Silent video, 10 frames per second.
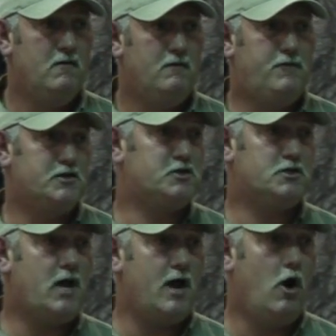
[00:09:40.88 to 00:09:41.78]
fish the
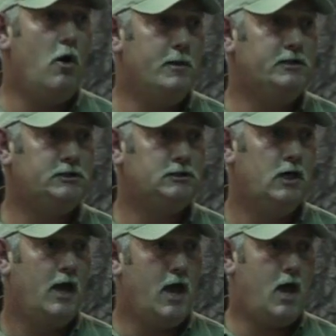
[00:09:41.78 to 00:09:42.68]
Skycomish,
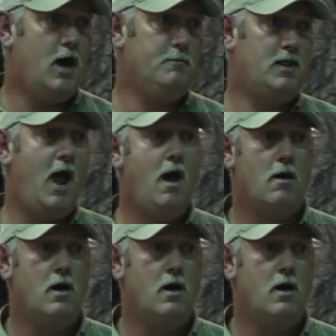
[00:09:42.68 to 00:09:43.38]
and come down.